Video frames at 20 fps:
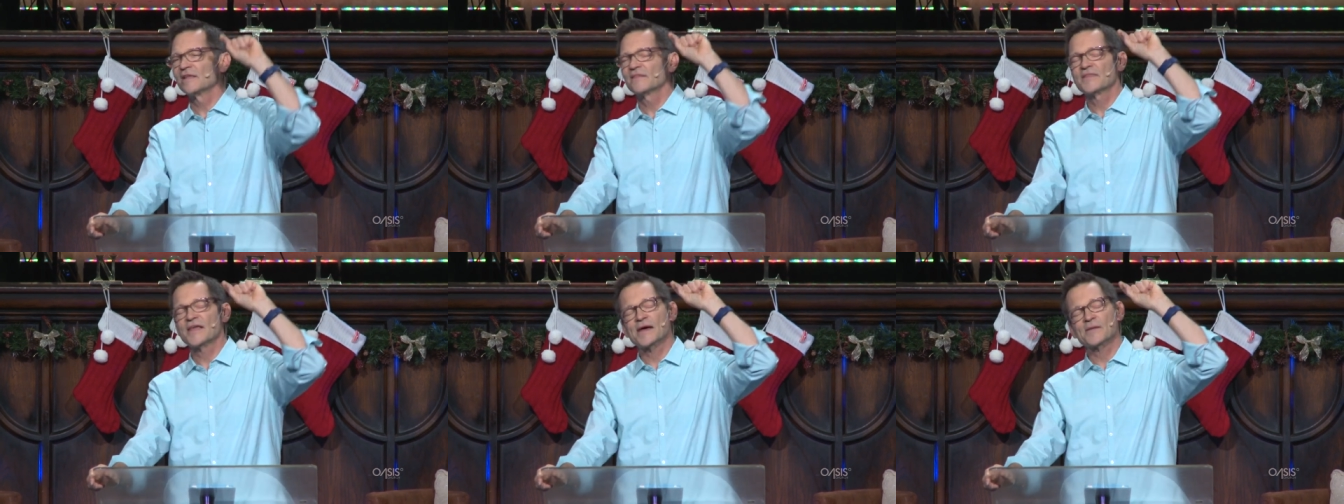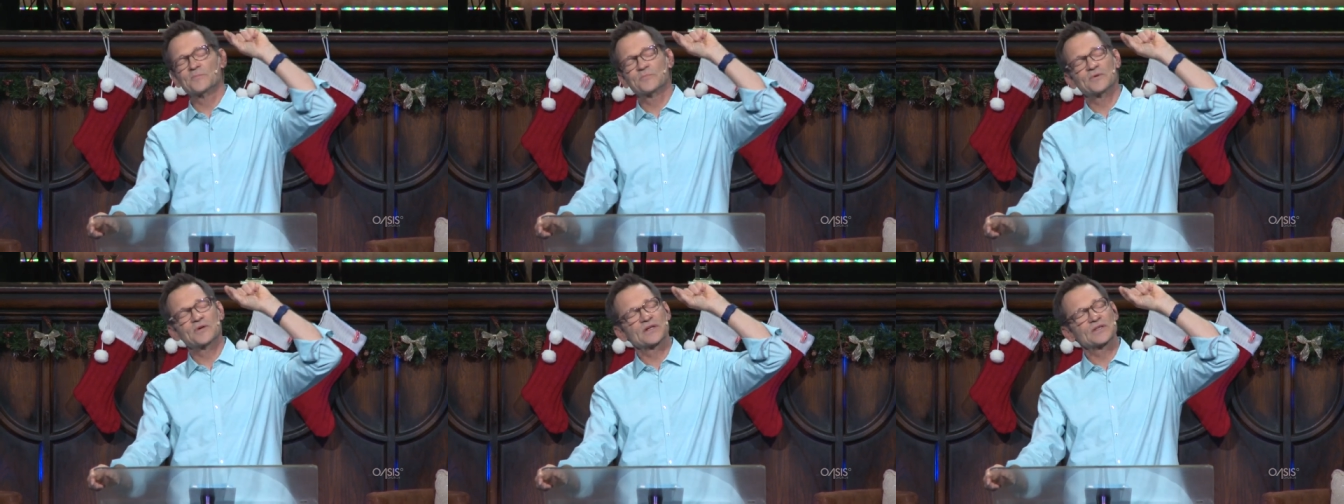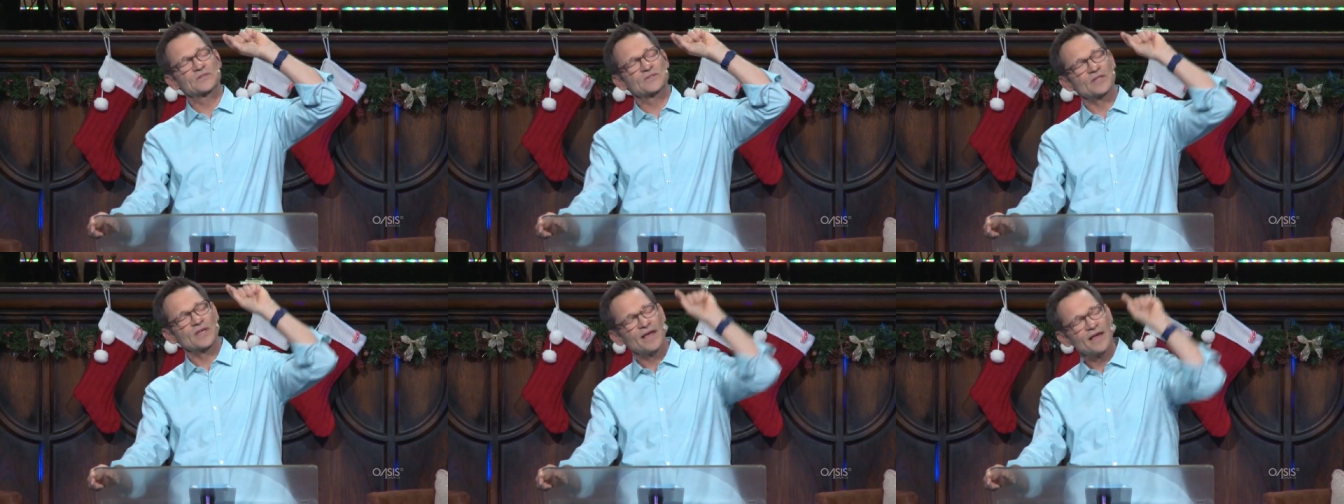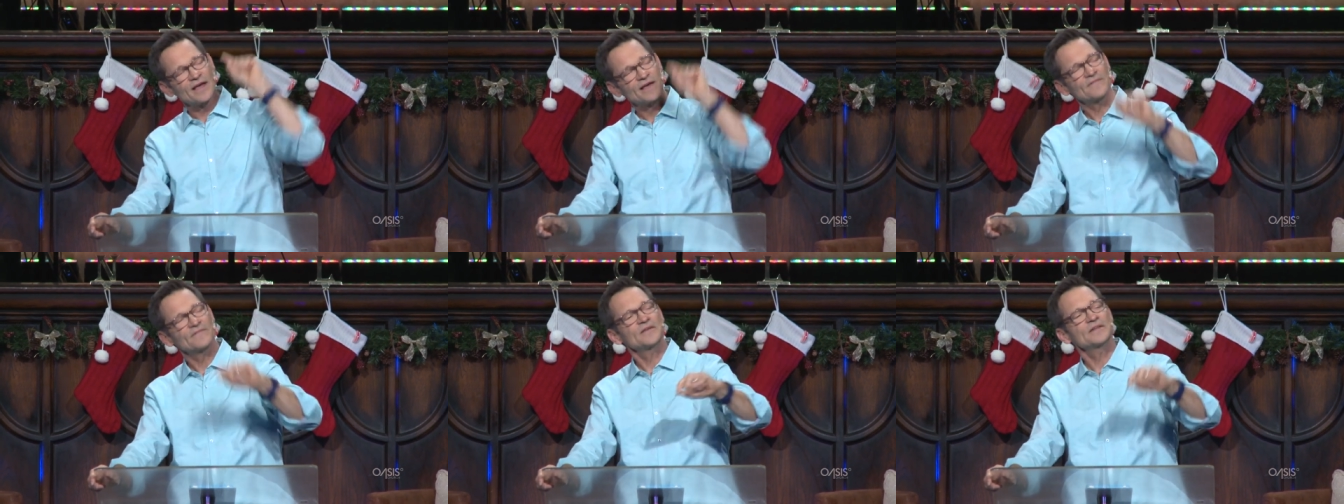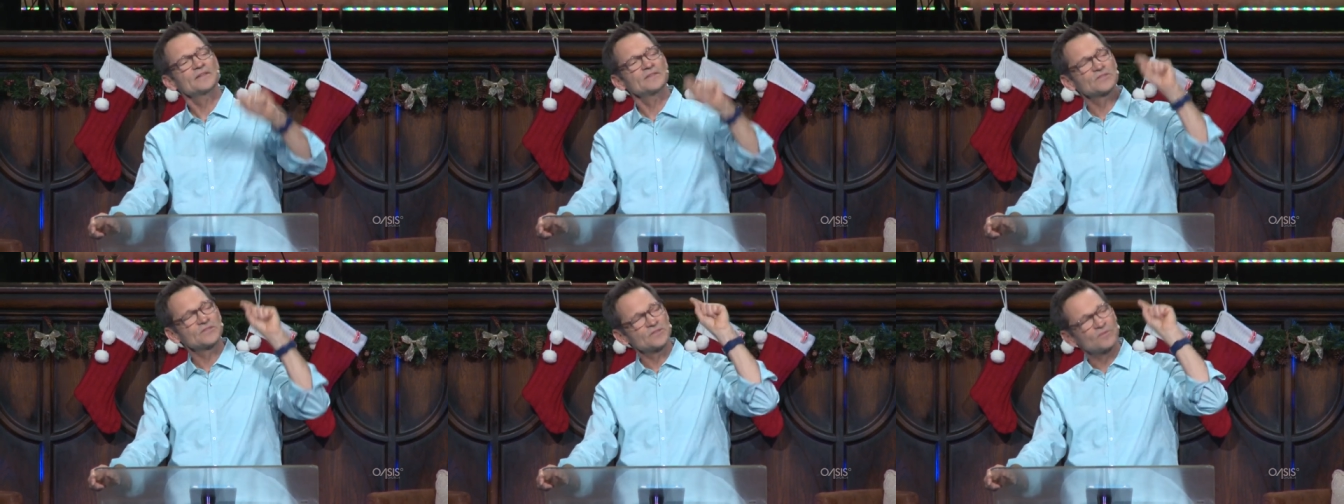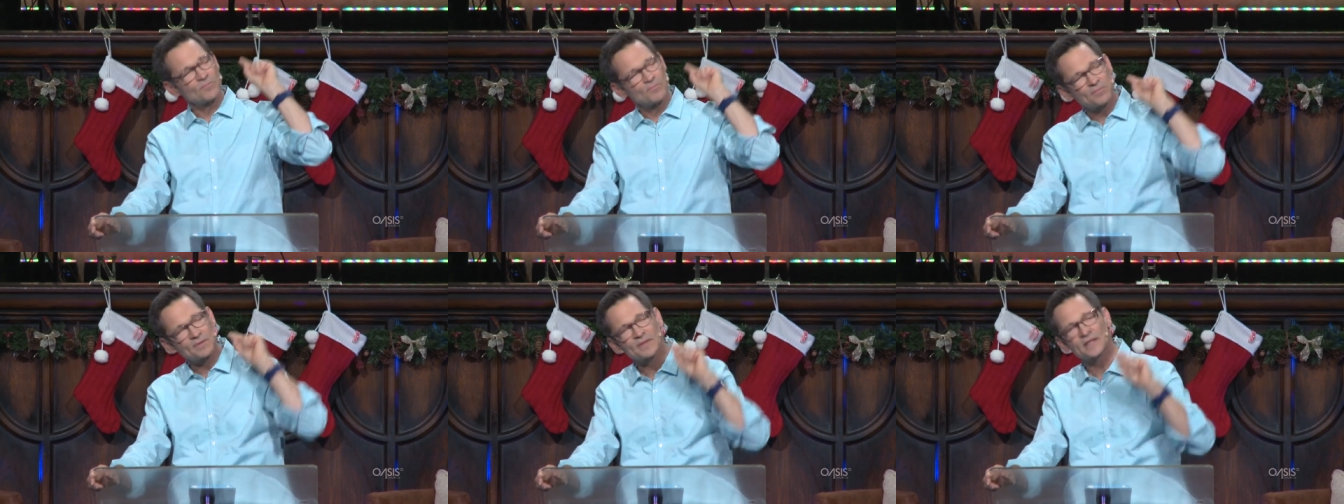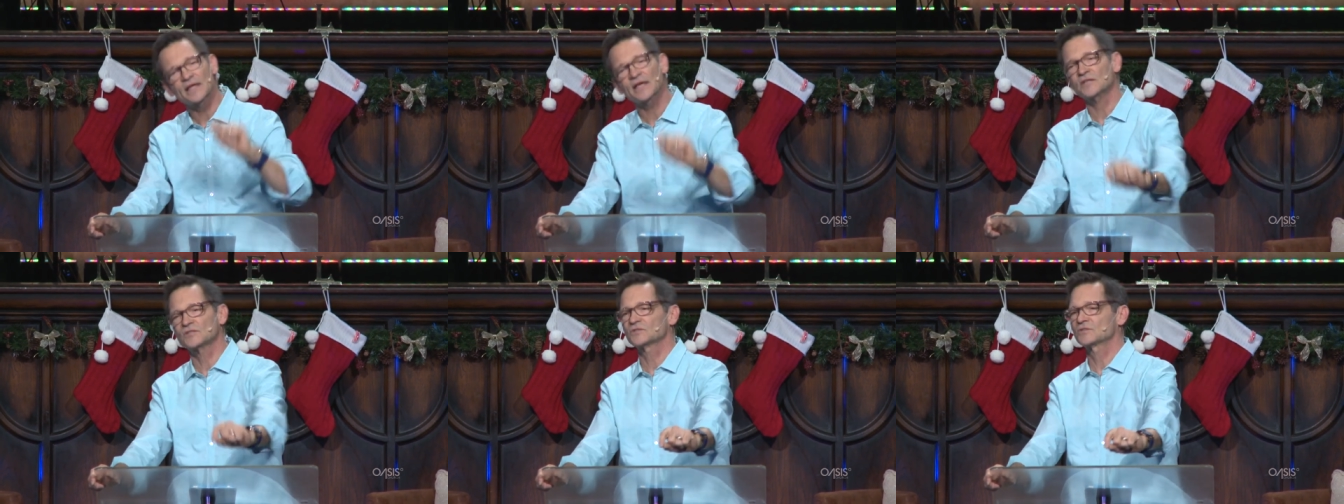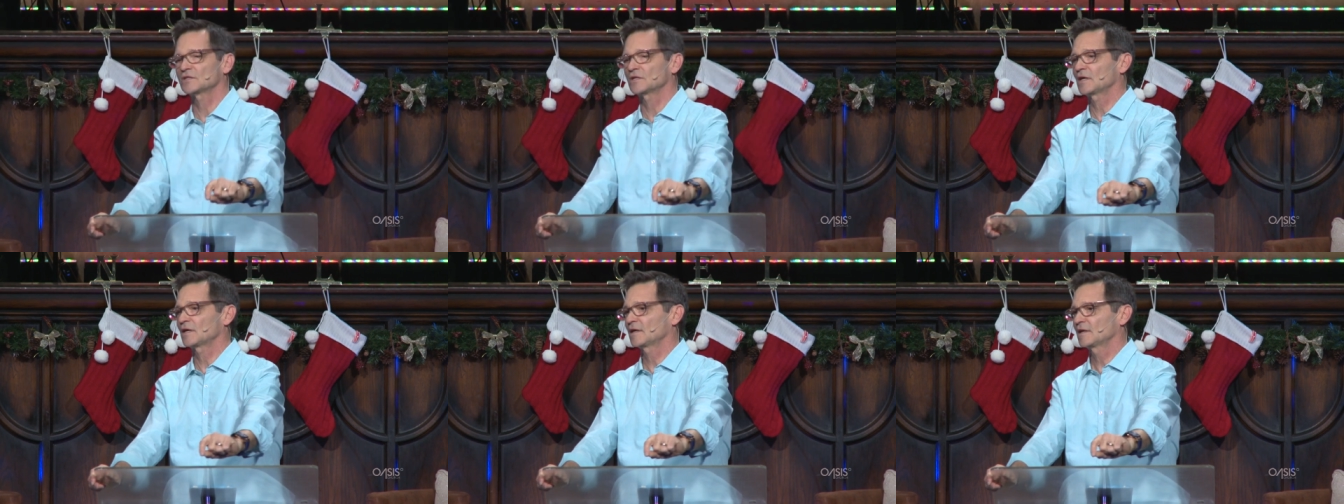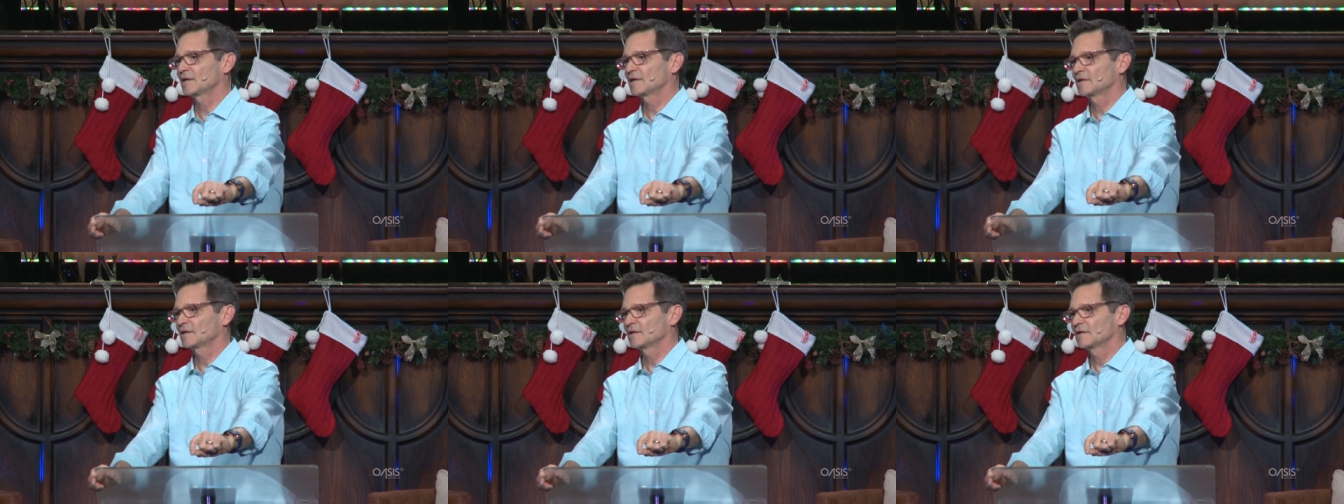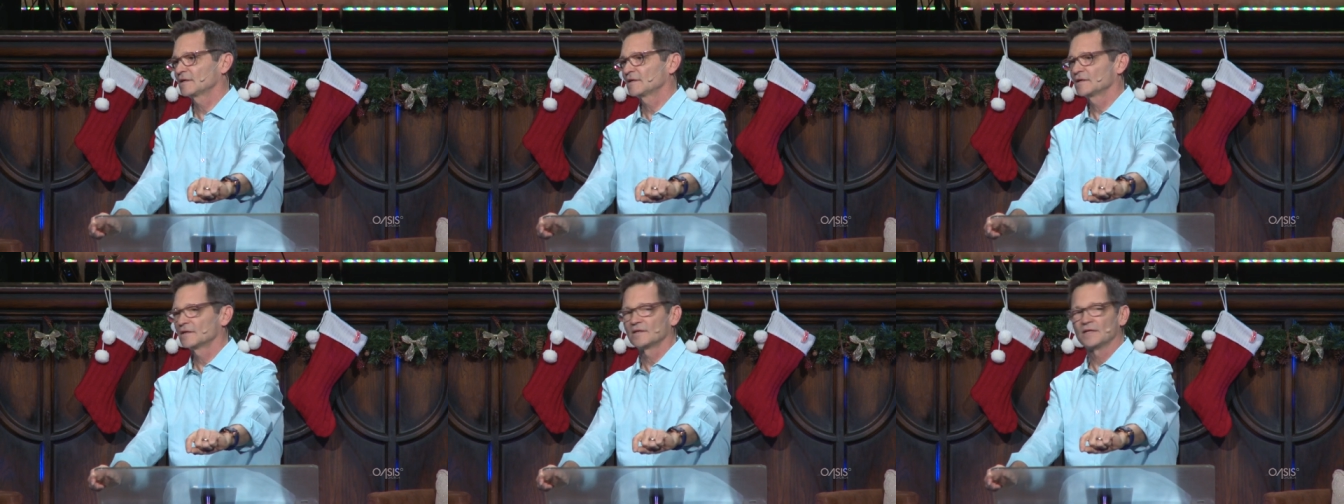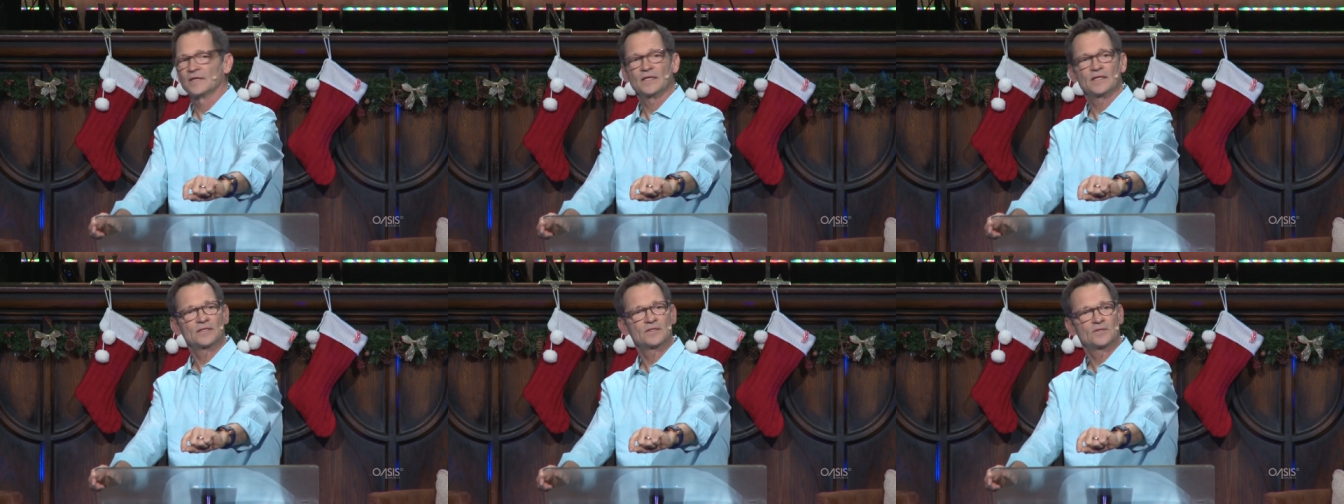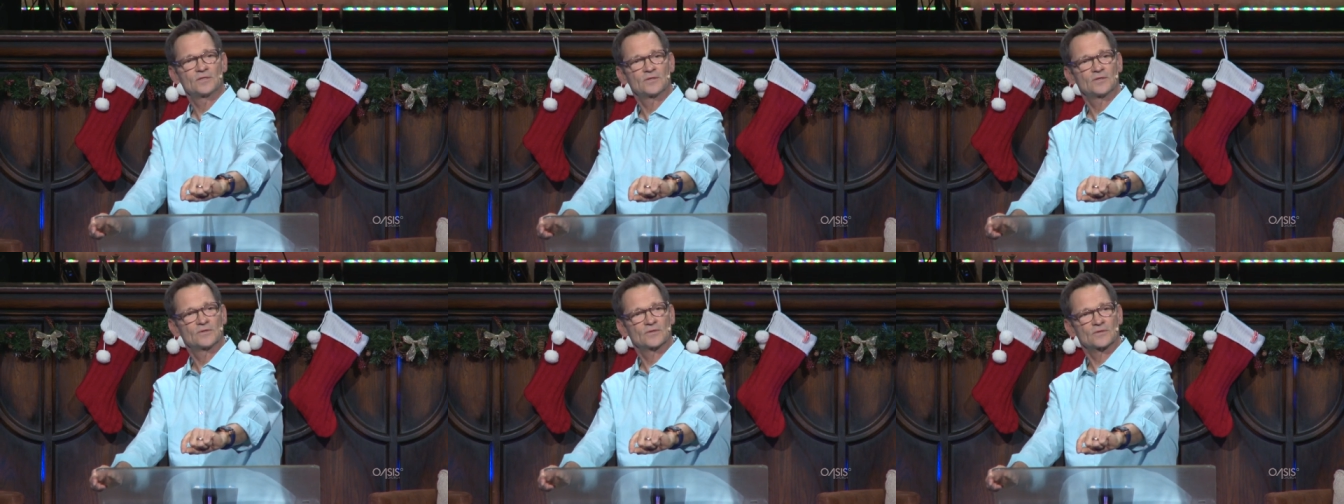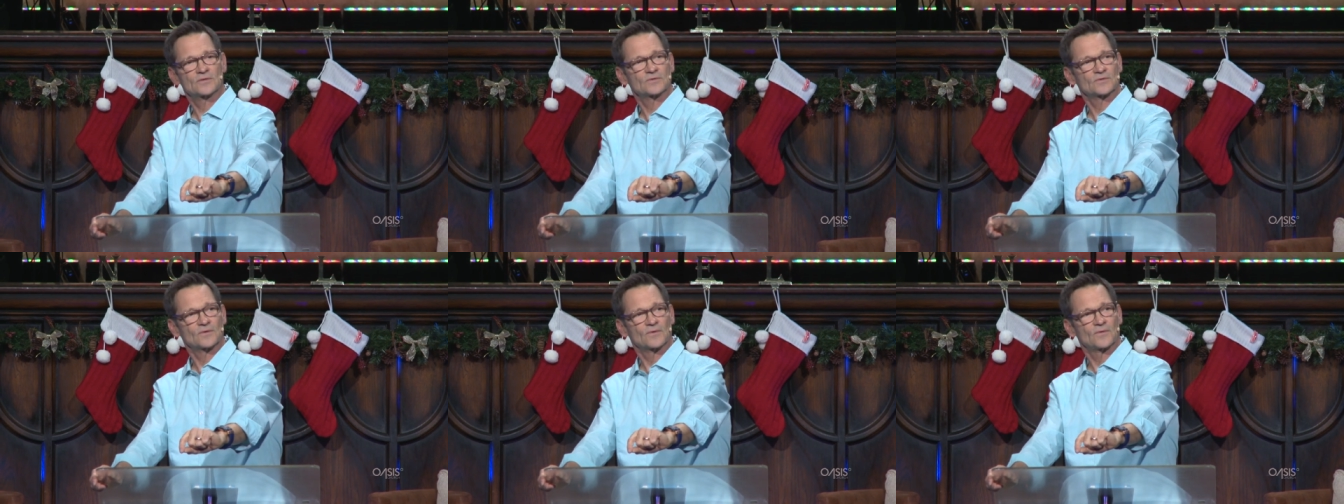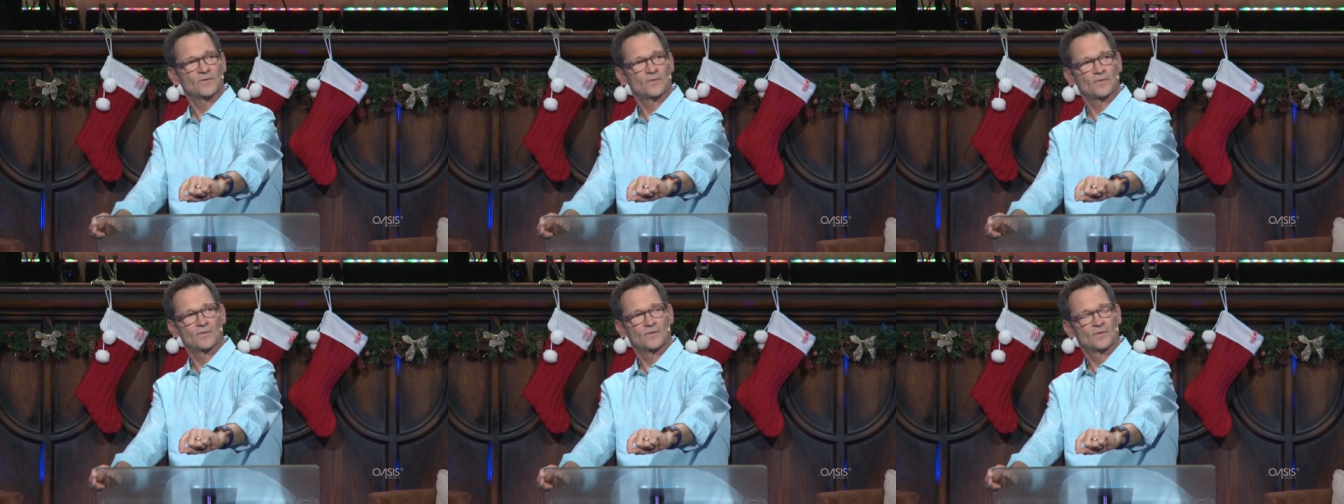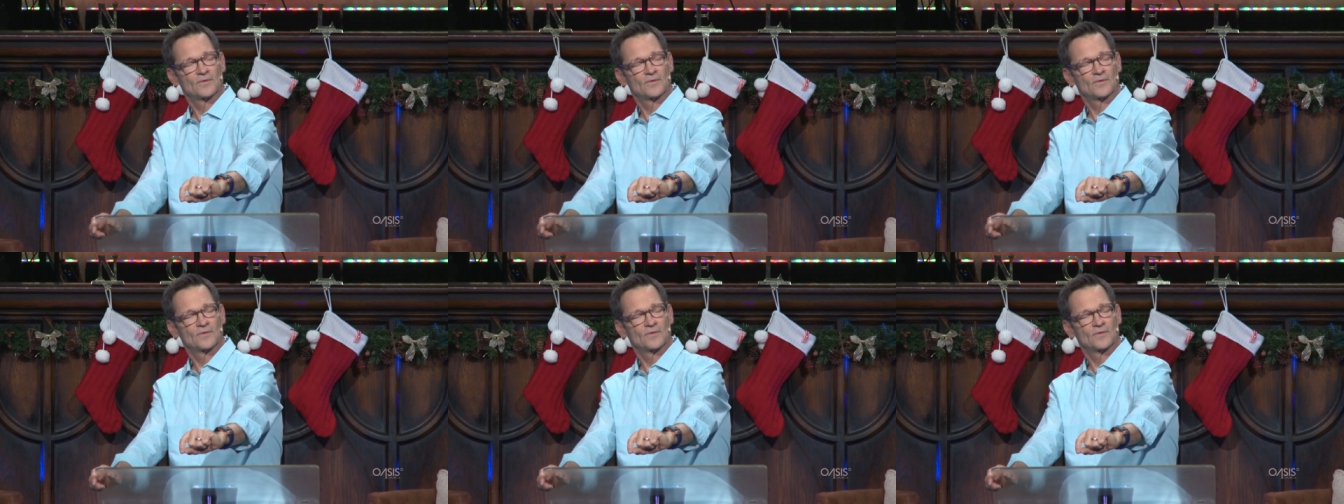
that brings heaven's blessing into your soul.